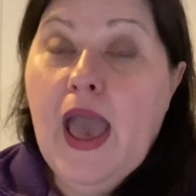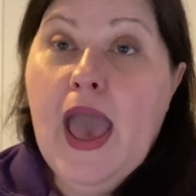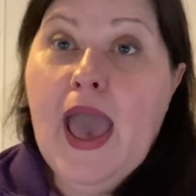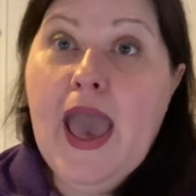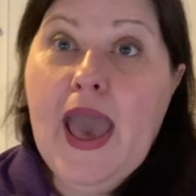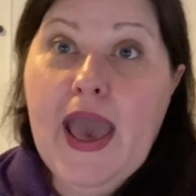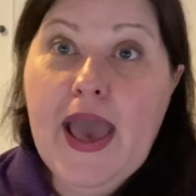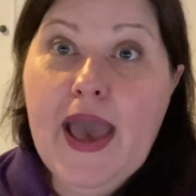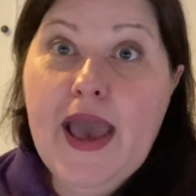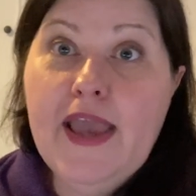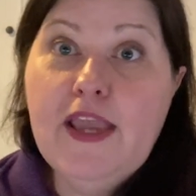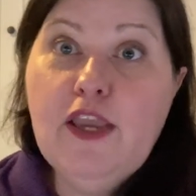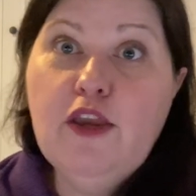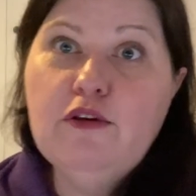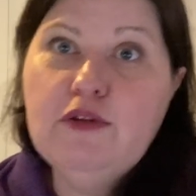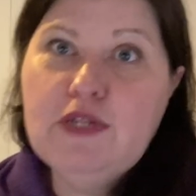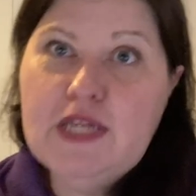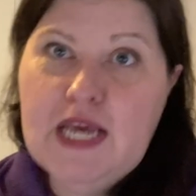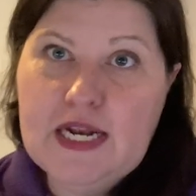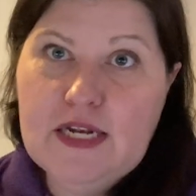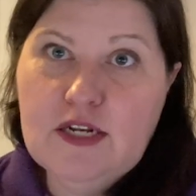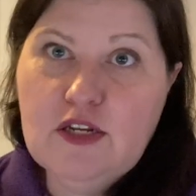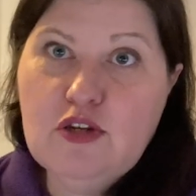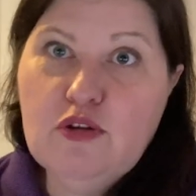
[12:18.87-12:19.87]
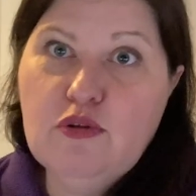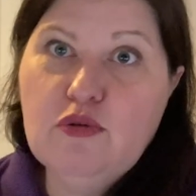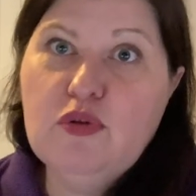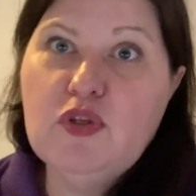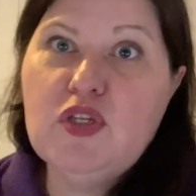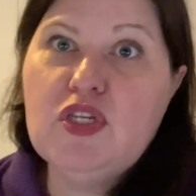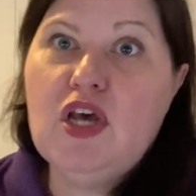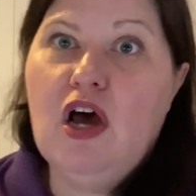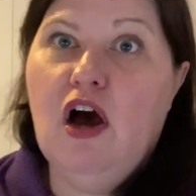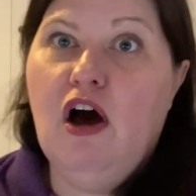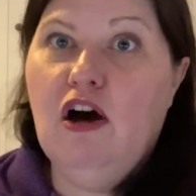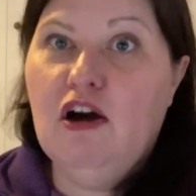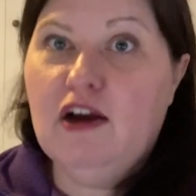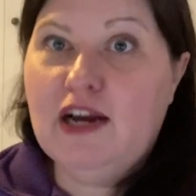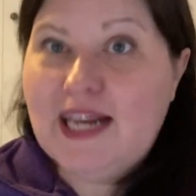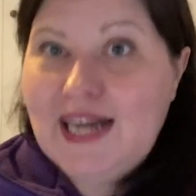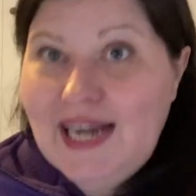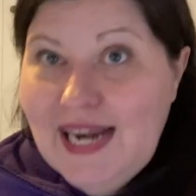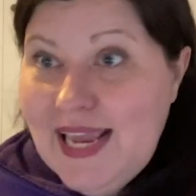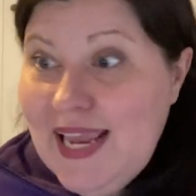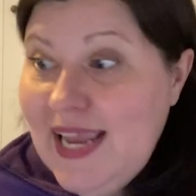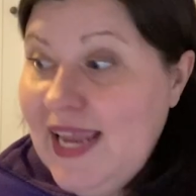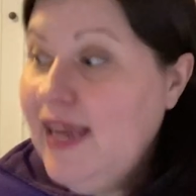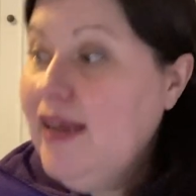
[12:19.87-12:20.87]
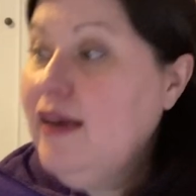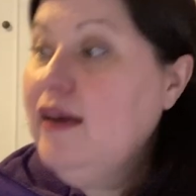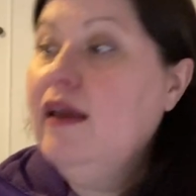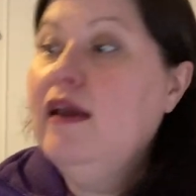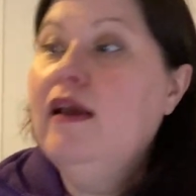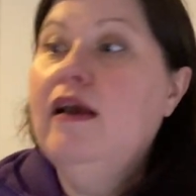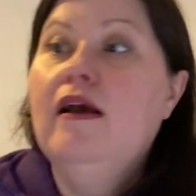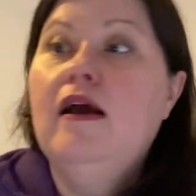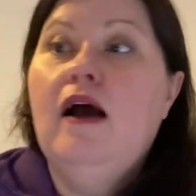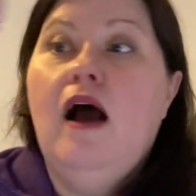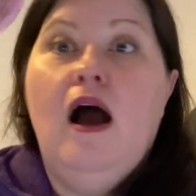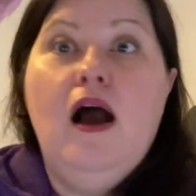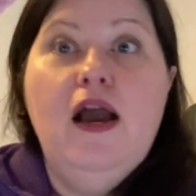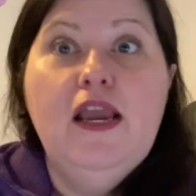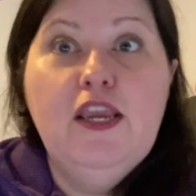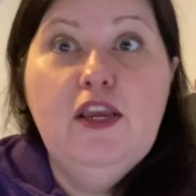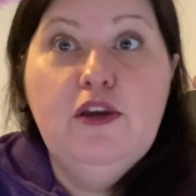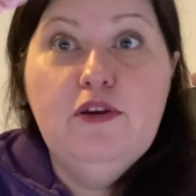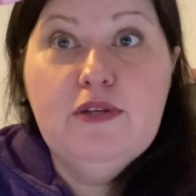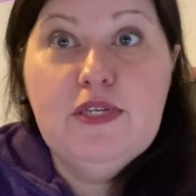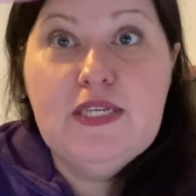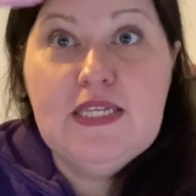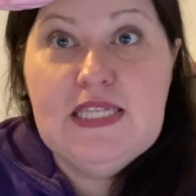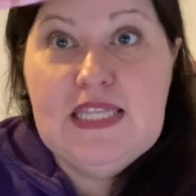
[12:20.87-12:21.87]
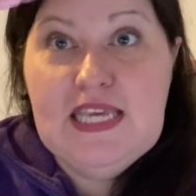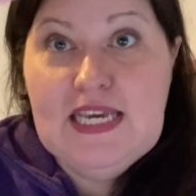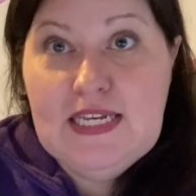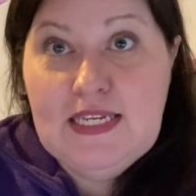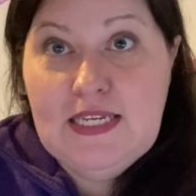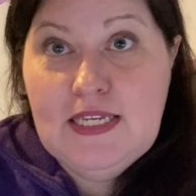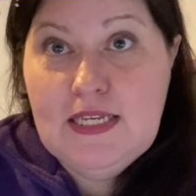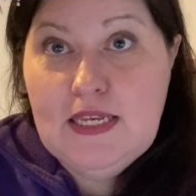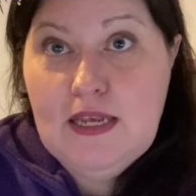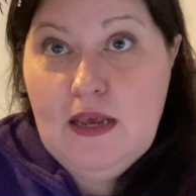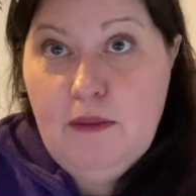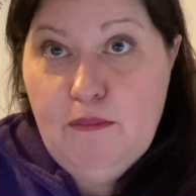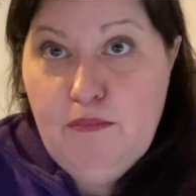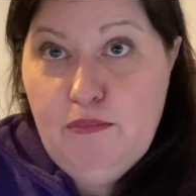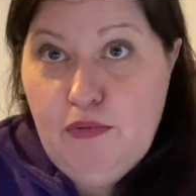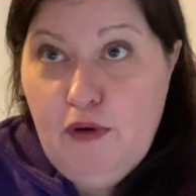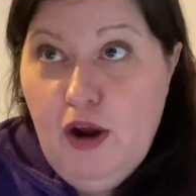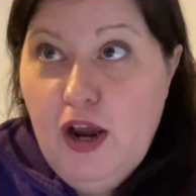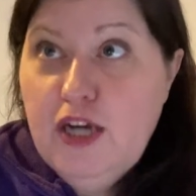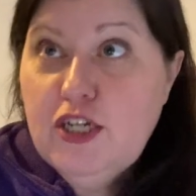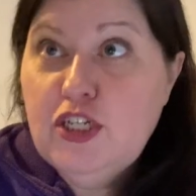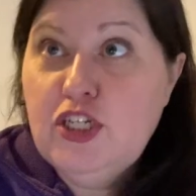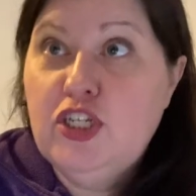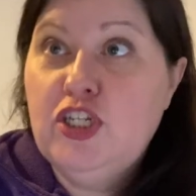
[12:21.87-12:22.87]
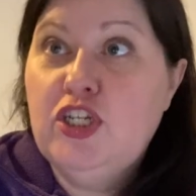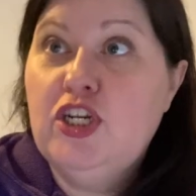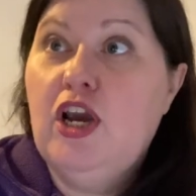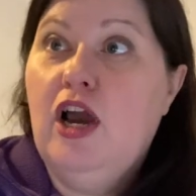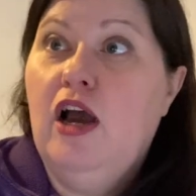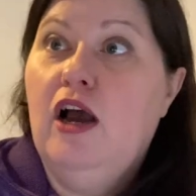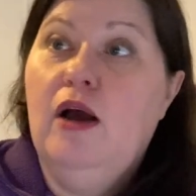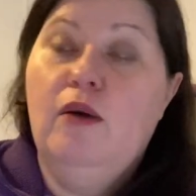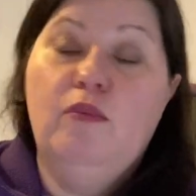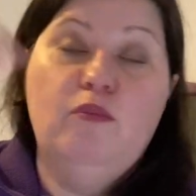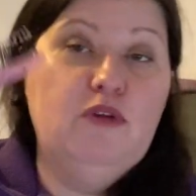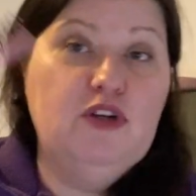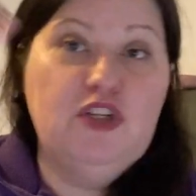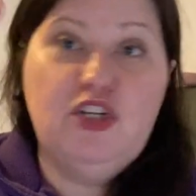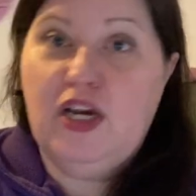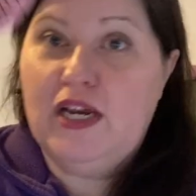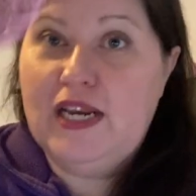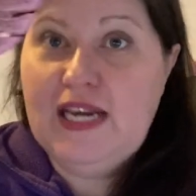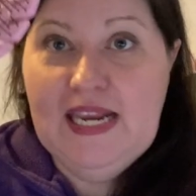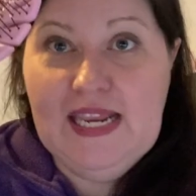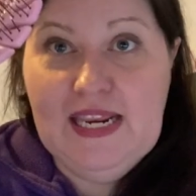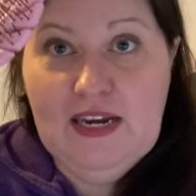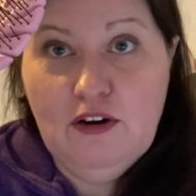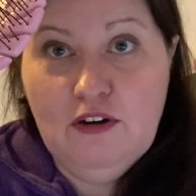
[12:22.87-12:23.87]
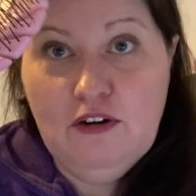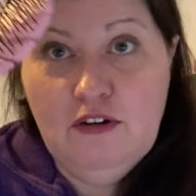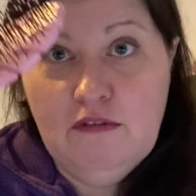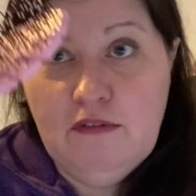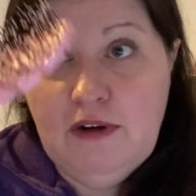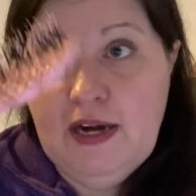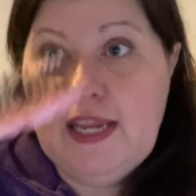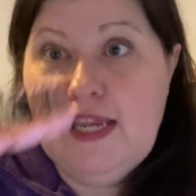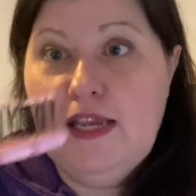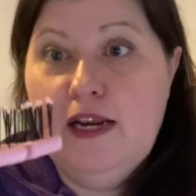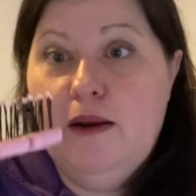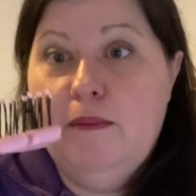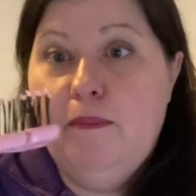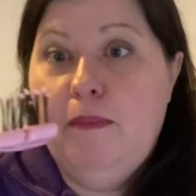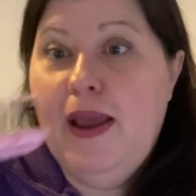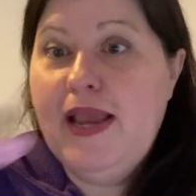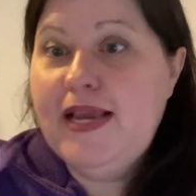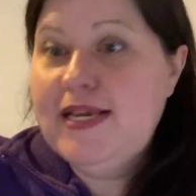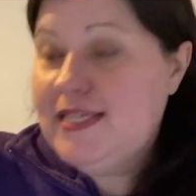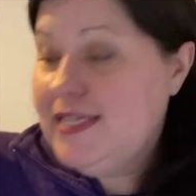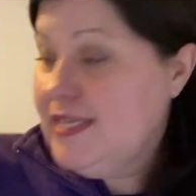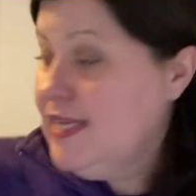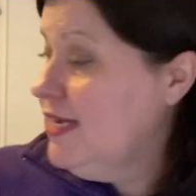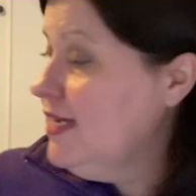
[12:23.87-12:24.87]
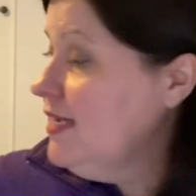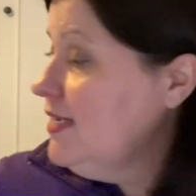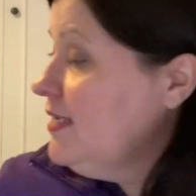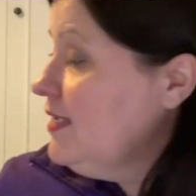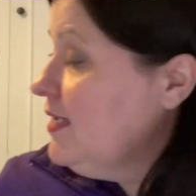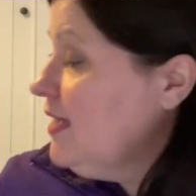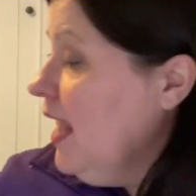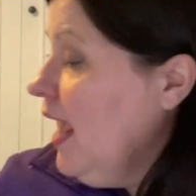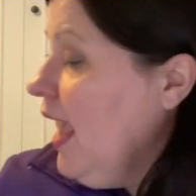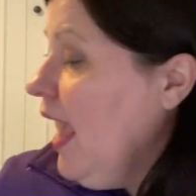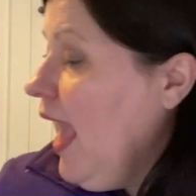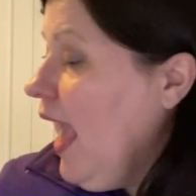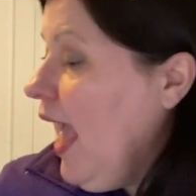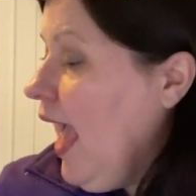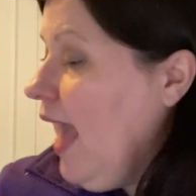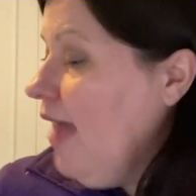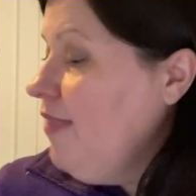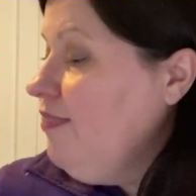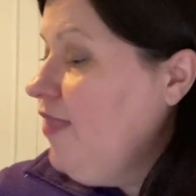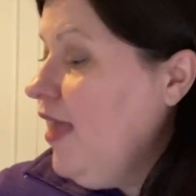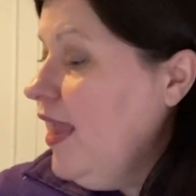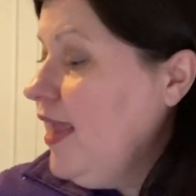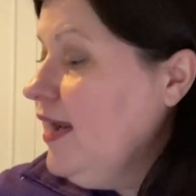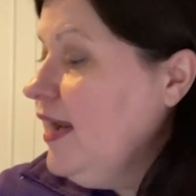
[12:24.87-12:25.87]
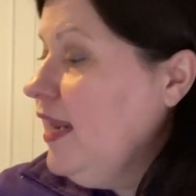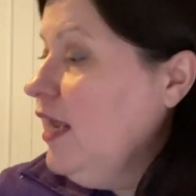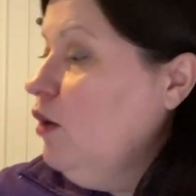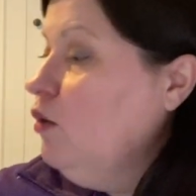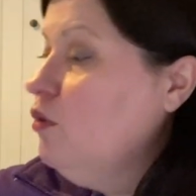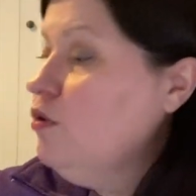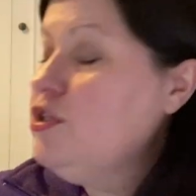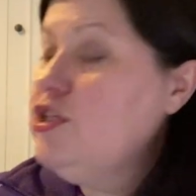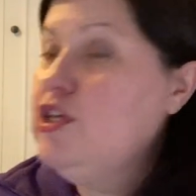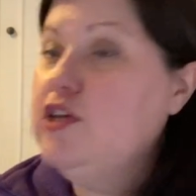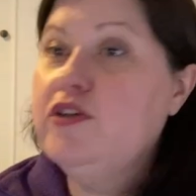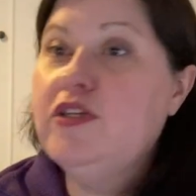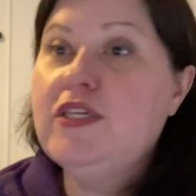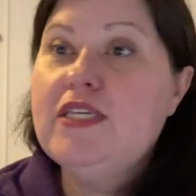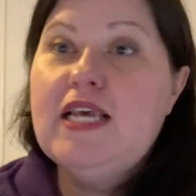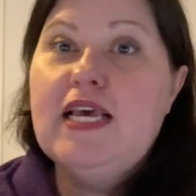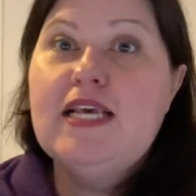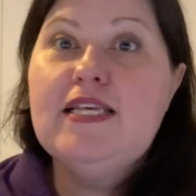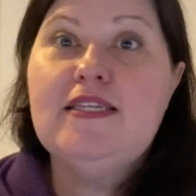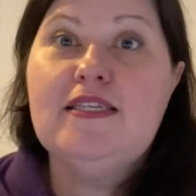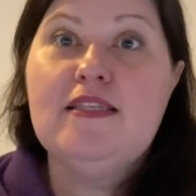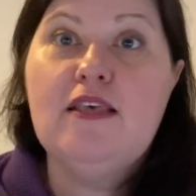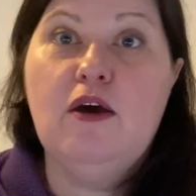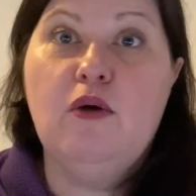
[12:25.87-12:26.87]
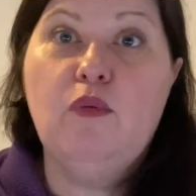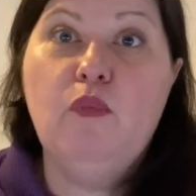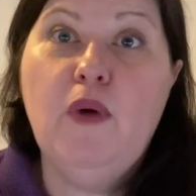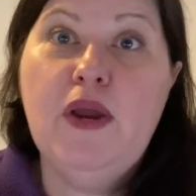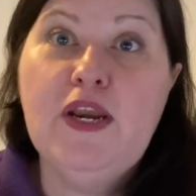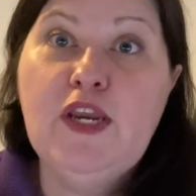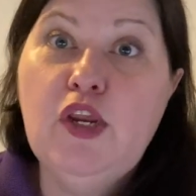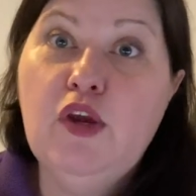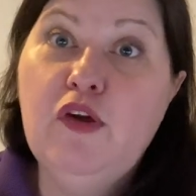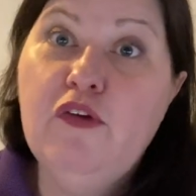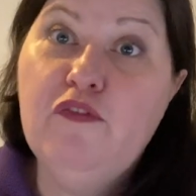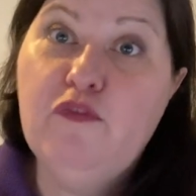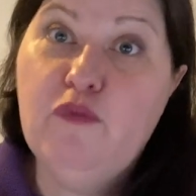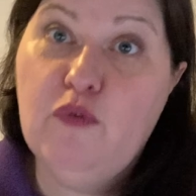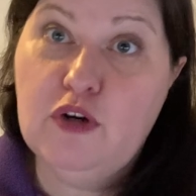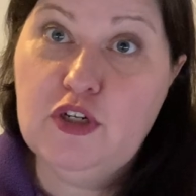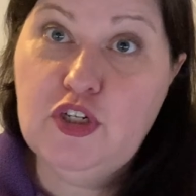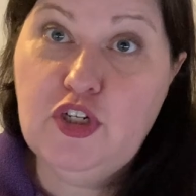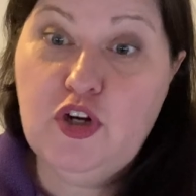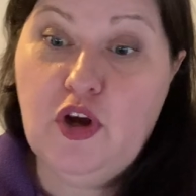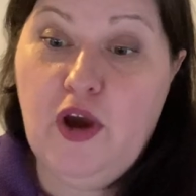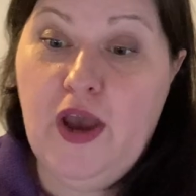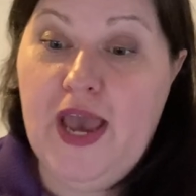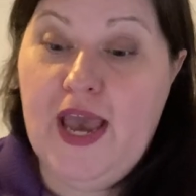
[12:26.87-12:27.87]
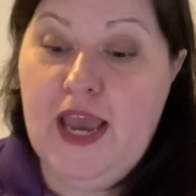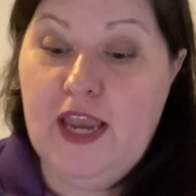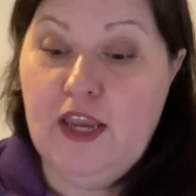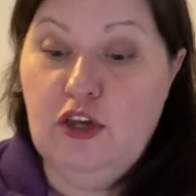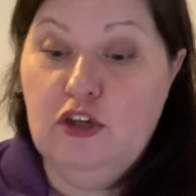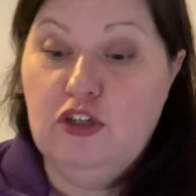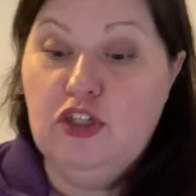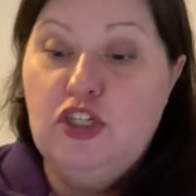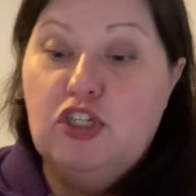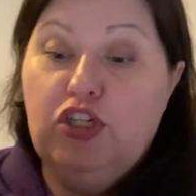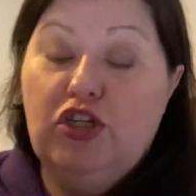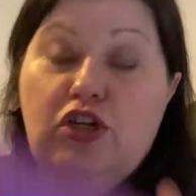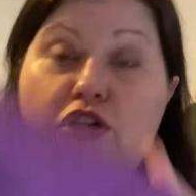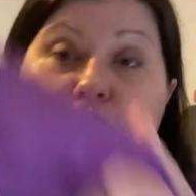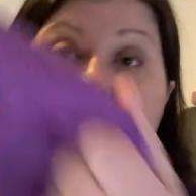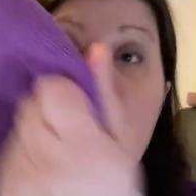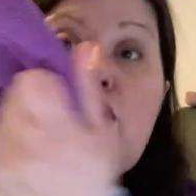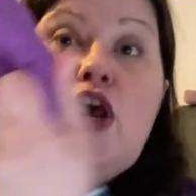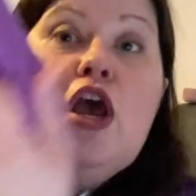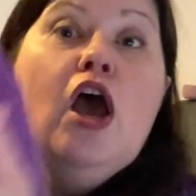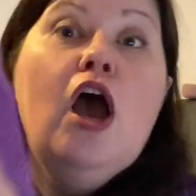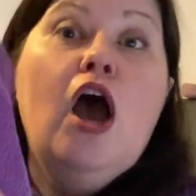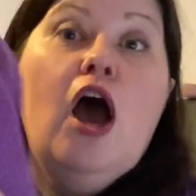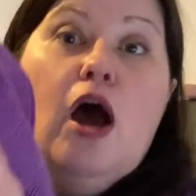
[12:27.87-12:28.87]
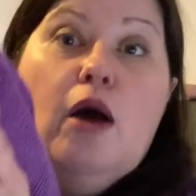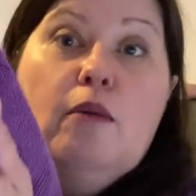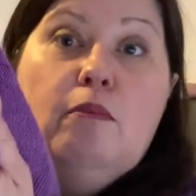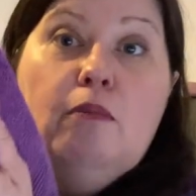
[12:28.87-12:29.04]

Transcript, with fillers: hair utensils are clean. I use this brush, um, which I clean on a regular basis. And then he also says that when you've washed your hair, you should use a